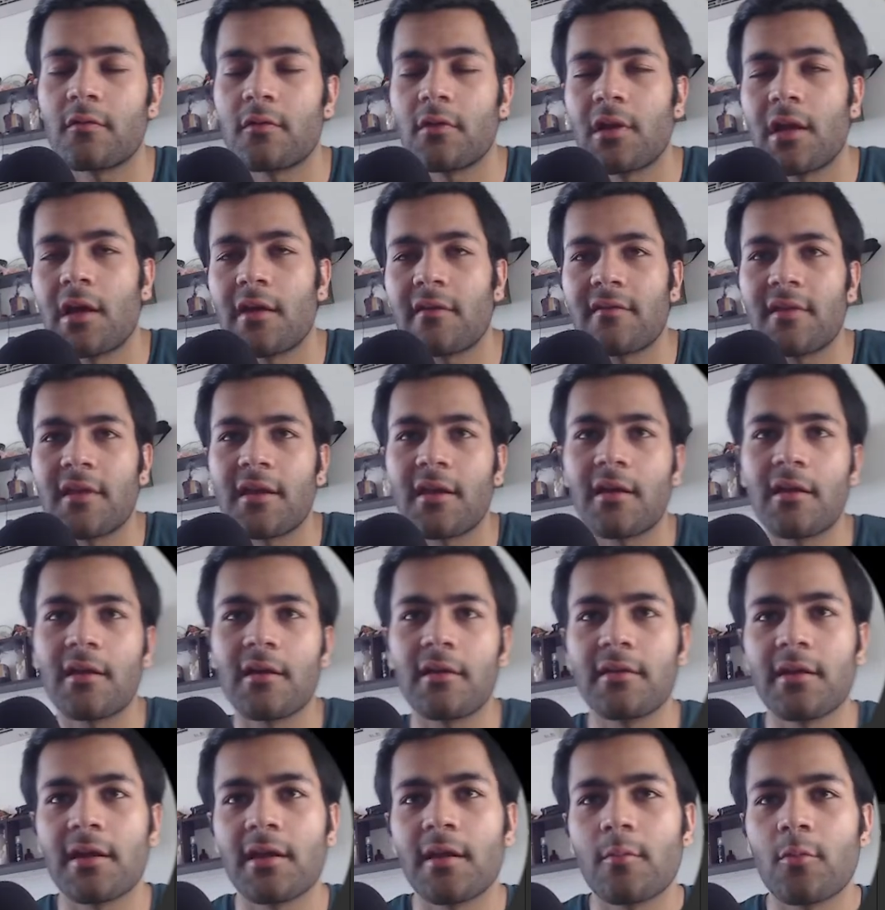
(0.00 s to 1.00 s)
last thing
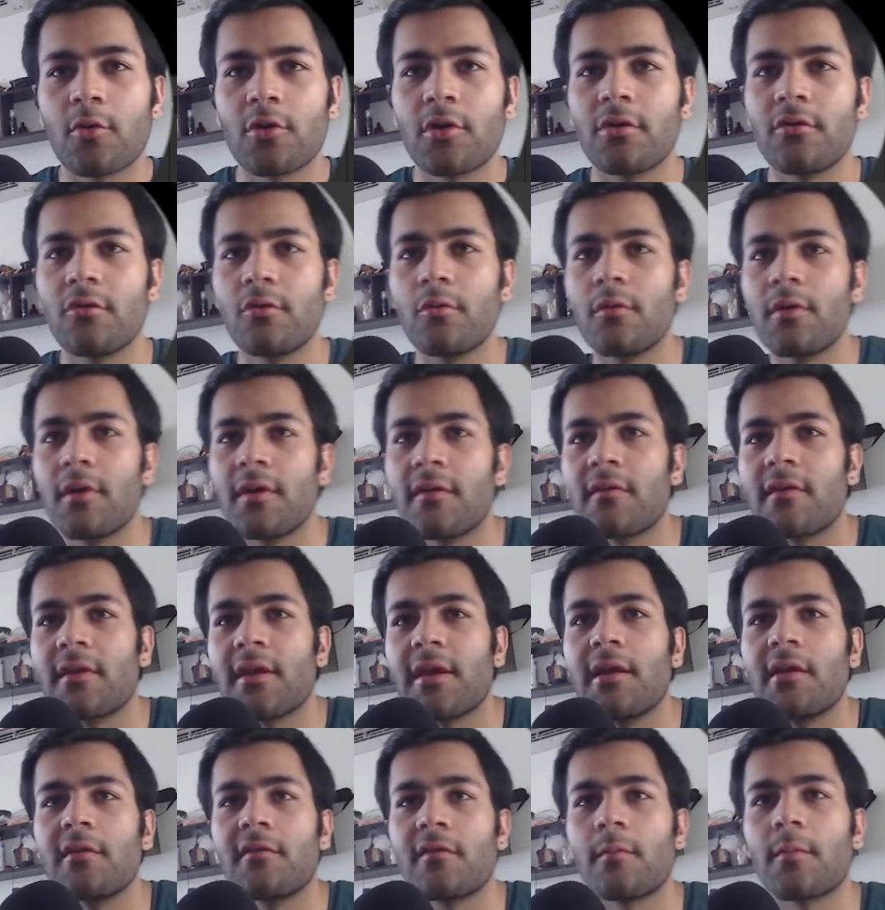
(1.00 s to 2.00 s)
that I'm going to do is
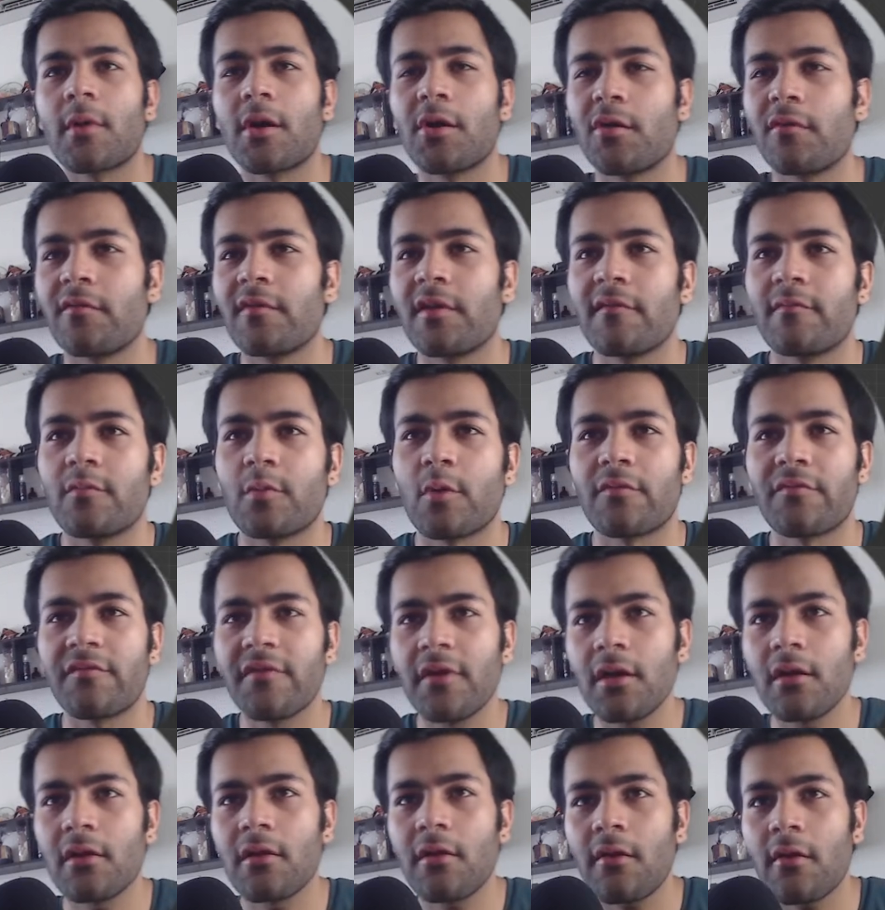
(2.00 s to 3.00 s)
create some kind of depth of
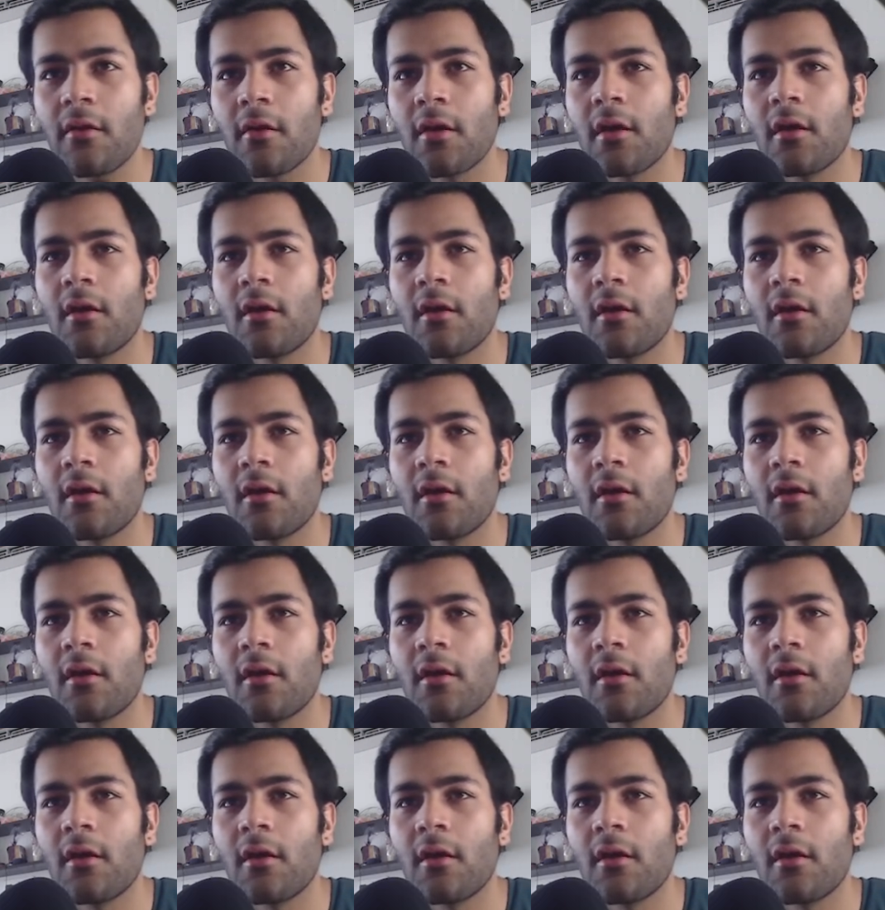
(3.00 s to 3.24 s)
field.